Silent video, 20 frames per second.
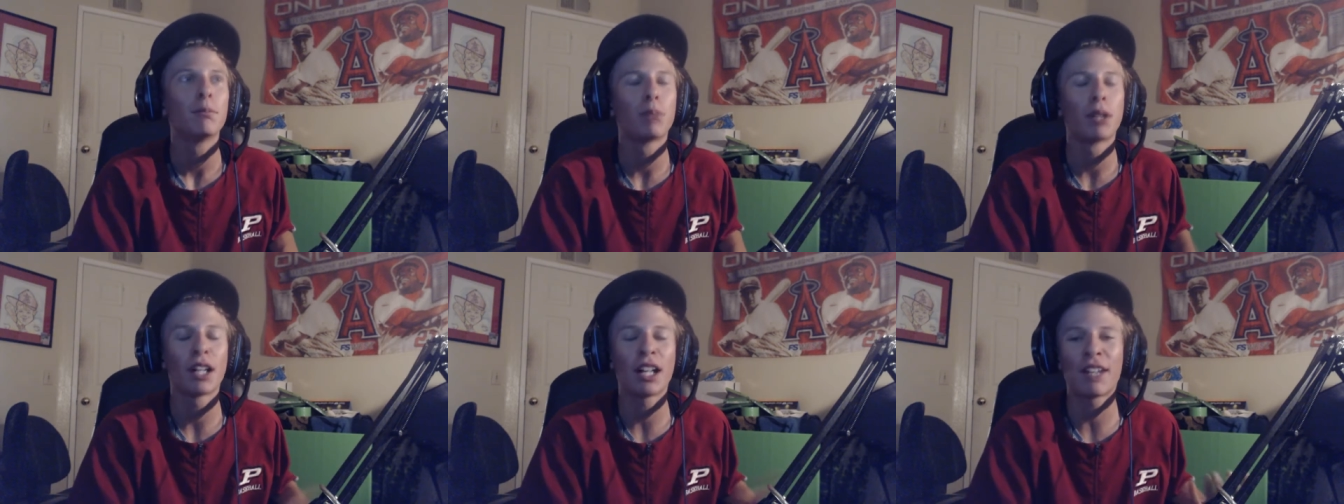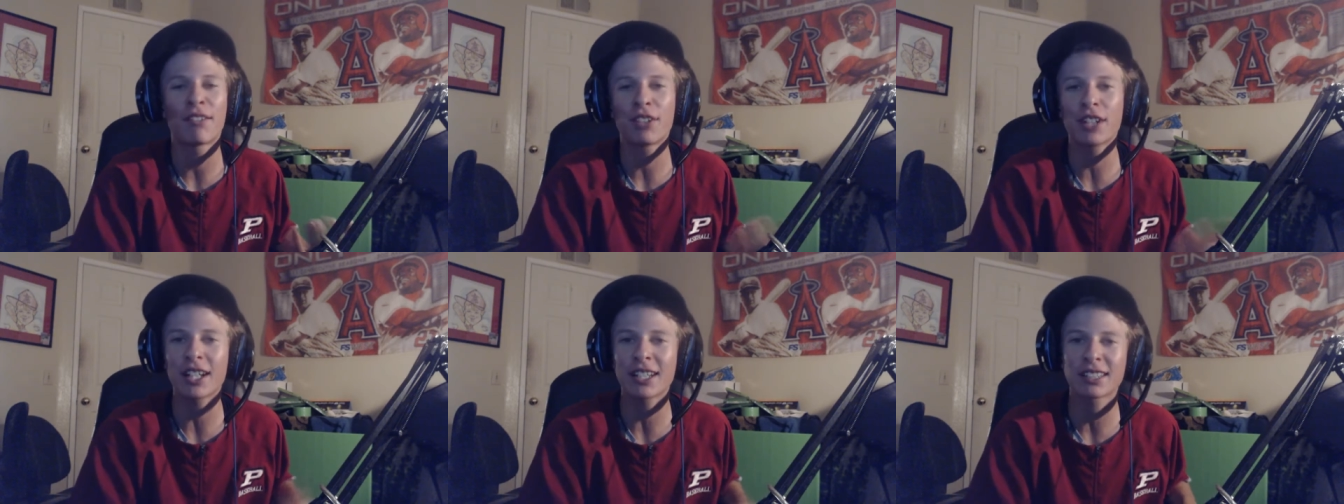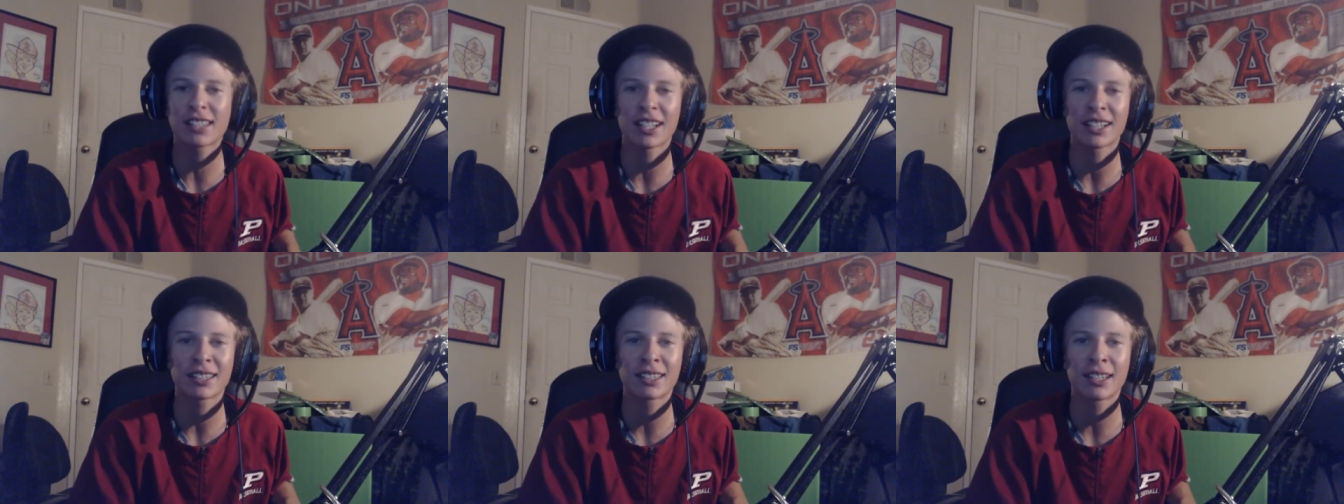But if you
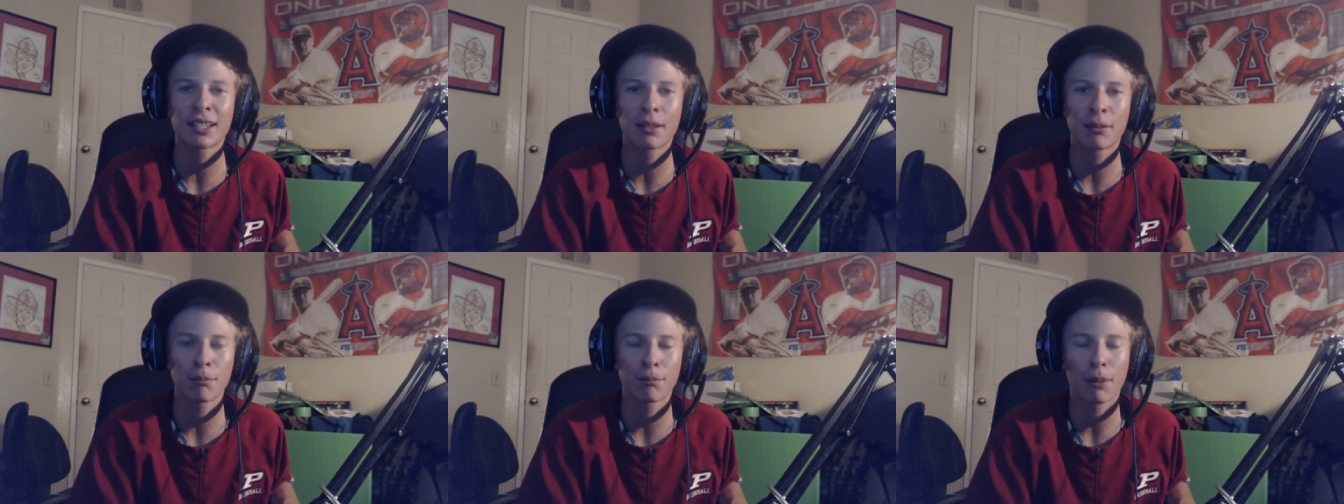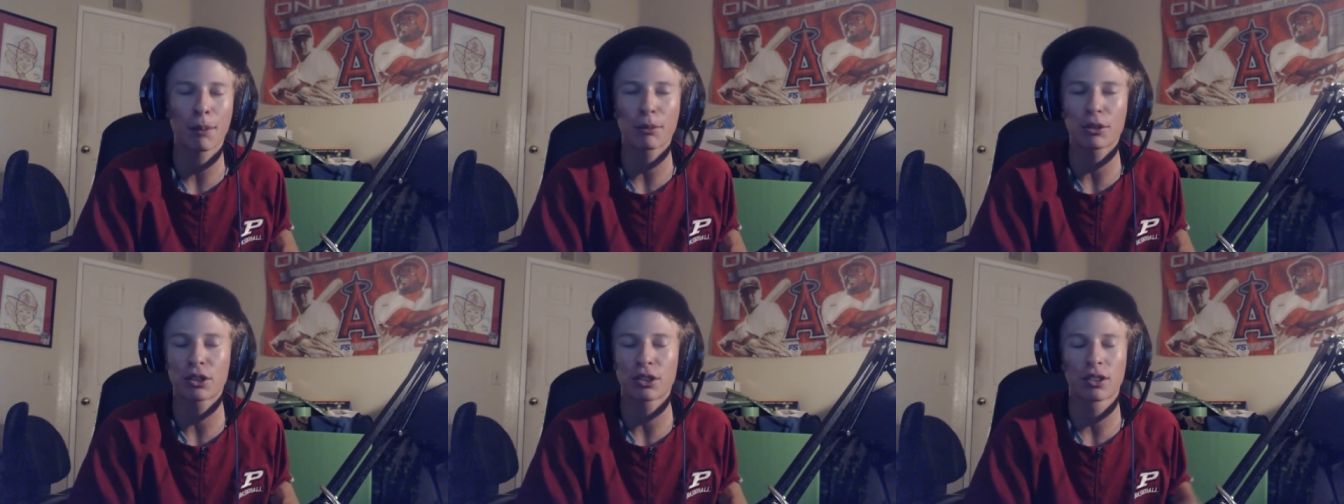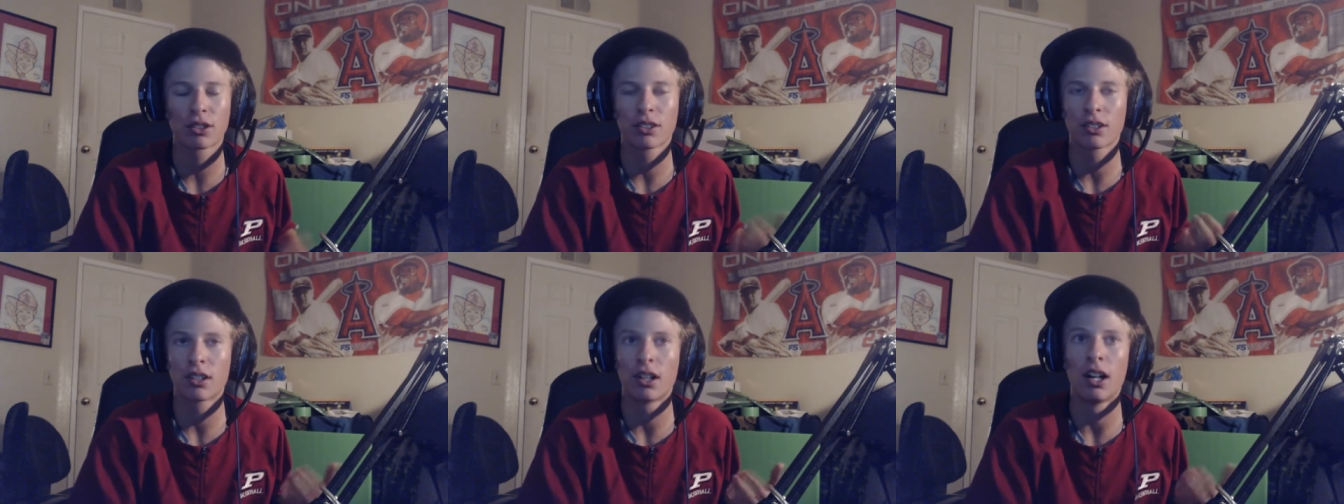guys liked it, remember
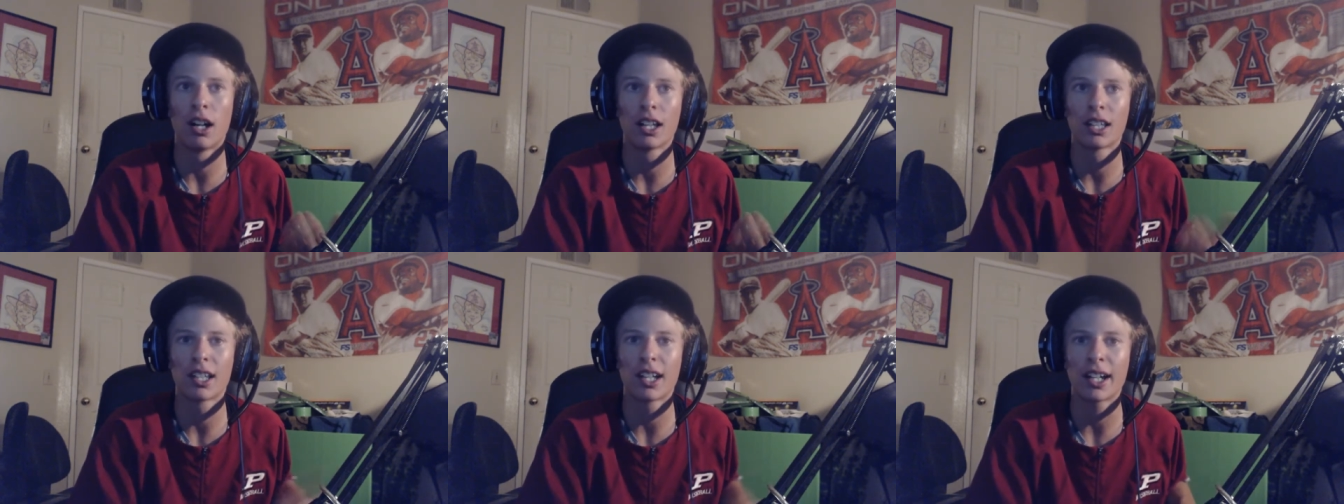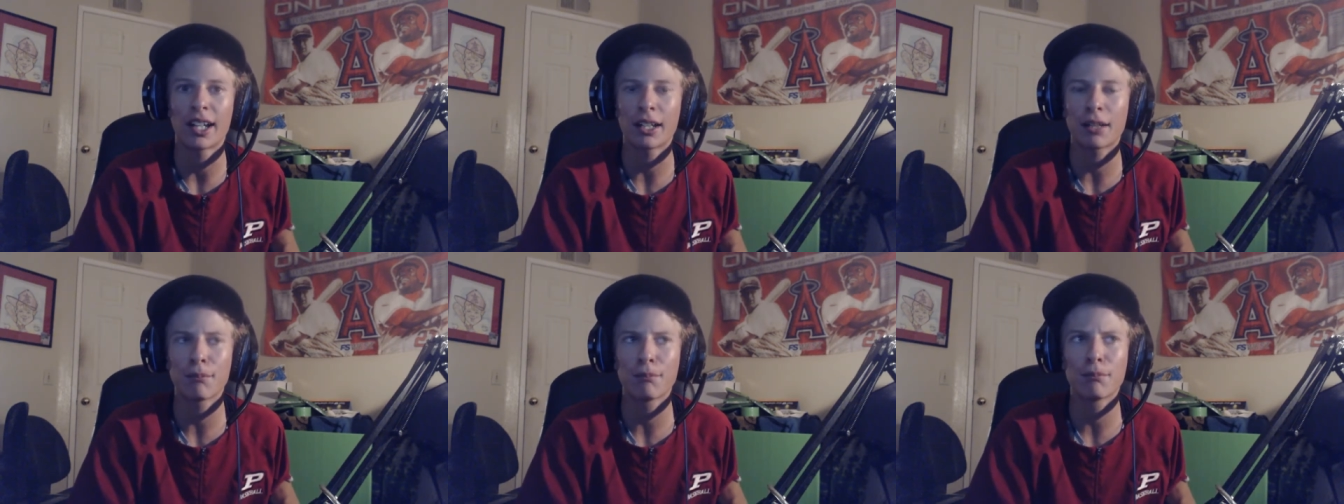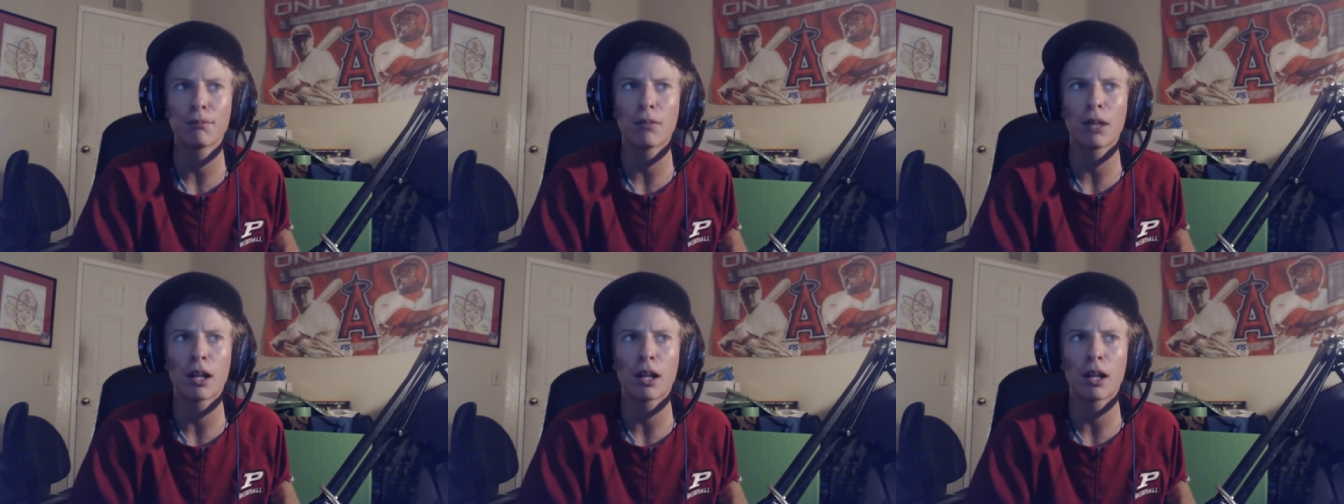to uh, like.